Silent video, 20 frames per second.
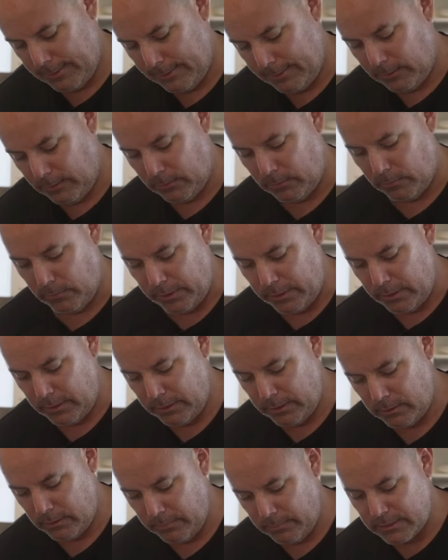The red
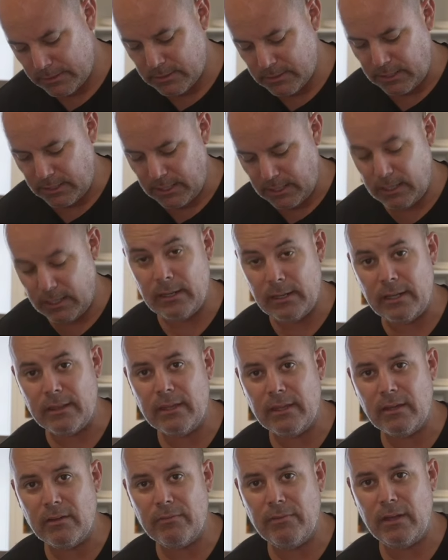onion makes it again. I
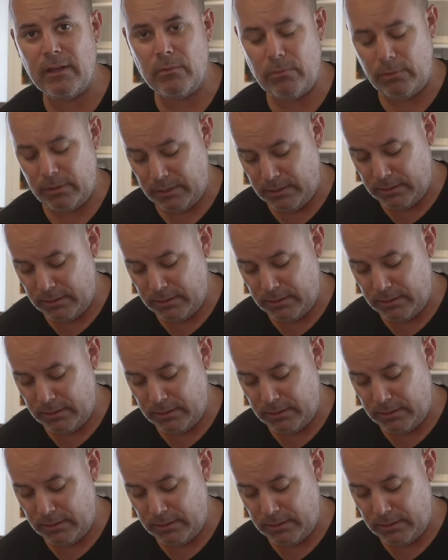think I've had red